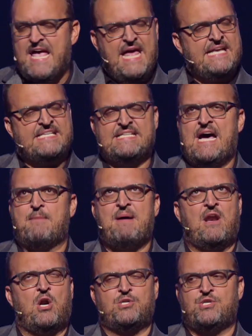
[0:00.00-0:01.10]
And it's not
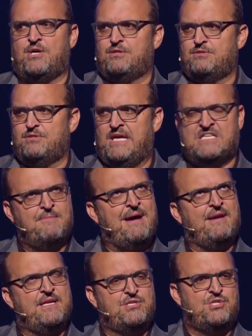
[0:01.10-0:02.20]
about our church, it's
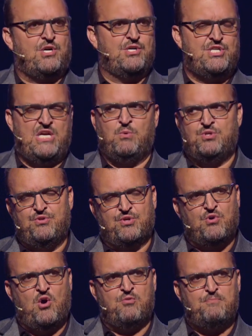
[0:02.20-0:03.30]
about His church. He will do the
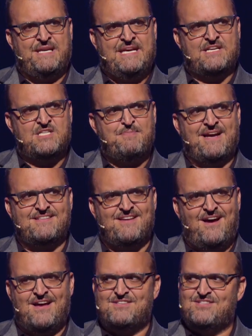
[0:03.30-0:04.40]
growth, but He expects
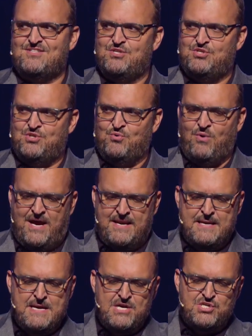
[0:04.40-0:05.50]
us to do what?
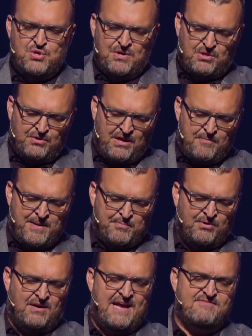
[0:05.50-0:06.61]
To include other people
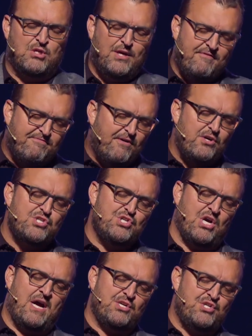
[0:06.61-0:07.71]
in our lives. Look at 1
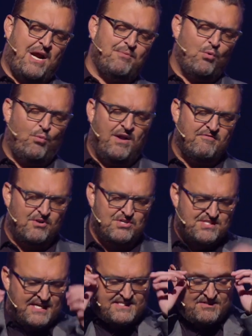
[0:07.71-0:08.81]
John chapter 1, verse
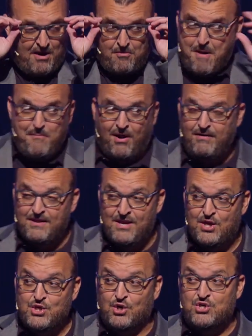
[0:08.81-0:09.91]
6. And remember,
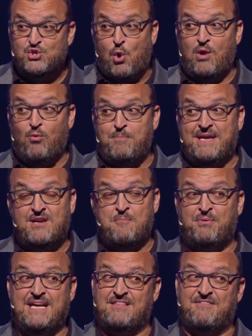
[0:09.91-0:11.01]
your joy will be
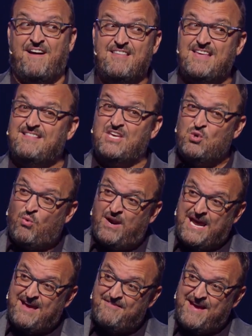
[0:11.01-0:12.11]
complete. The very thing that you want to
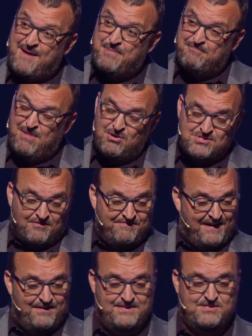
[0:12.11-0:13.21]
have happen most are
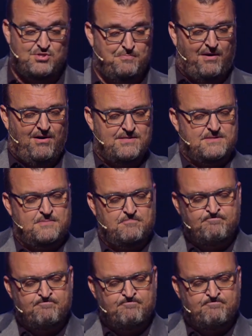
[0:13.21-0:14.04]
found in these two parts.